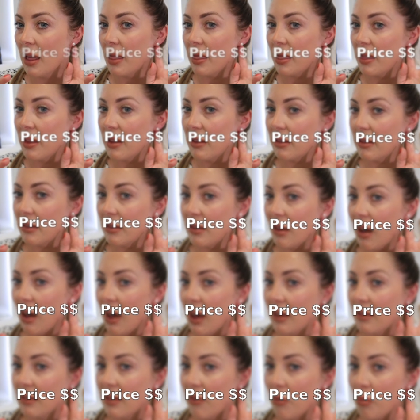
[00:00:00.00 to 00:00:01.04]
This
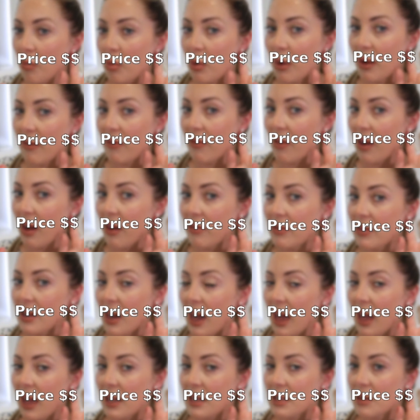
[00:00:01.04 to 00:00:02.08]
size, 7.5 to
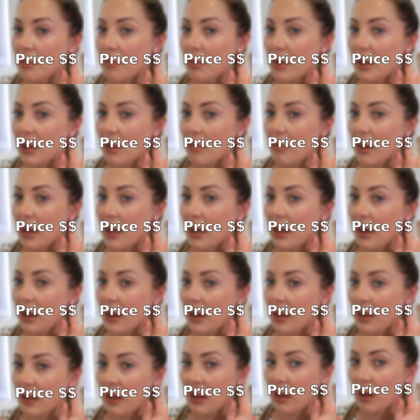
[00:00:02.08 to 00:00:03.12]
8 millimeter
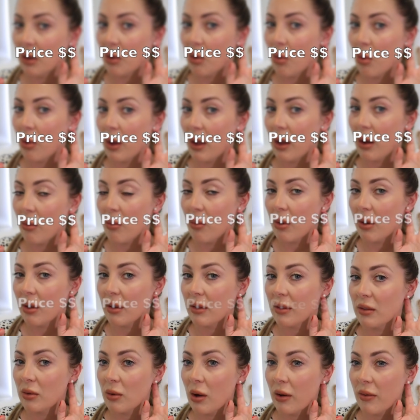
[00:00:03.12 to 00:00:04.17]
in the Akoya,
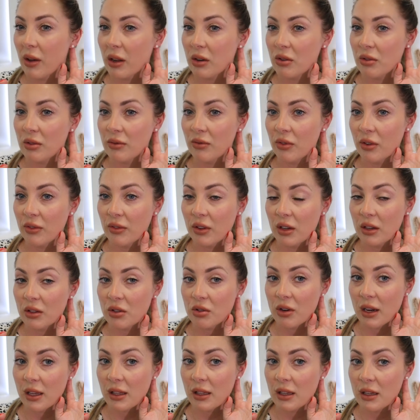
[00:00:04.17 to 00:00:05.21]
was 1,250
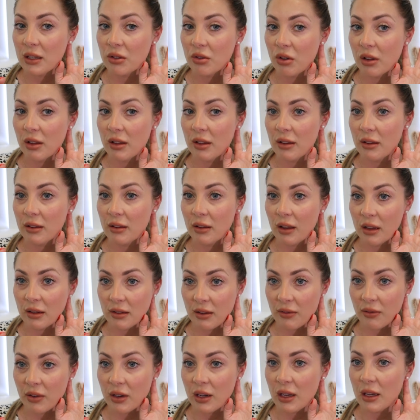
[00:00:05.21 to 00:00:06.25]
Australian dollars at
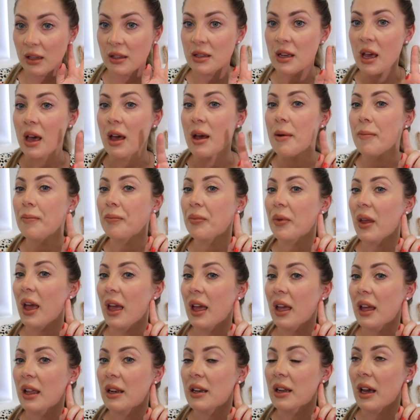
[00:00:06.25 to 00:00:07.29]
Tiffany's.
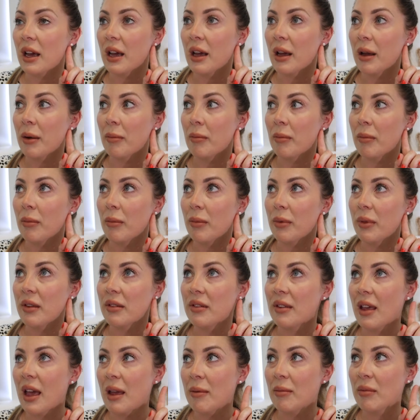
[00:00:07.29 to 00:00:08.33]
And the
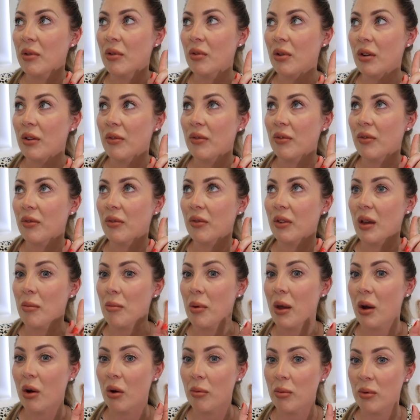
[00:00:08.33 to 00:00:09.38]
same sort of
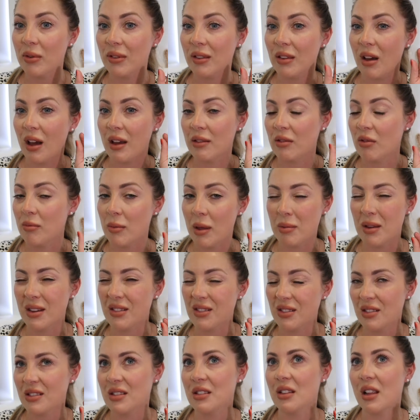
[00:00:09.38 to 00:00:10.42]
comparable size, or maybe
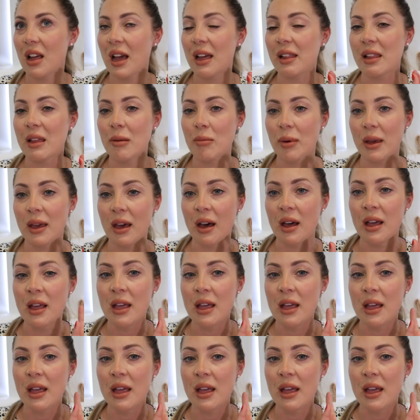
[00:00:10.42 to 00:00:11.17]
just slightly bigger,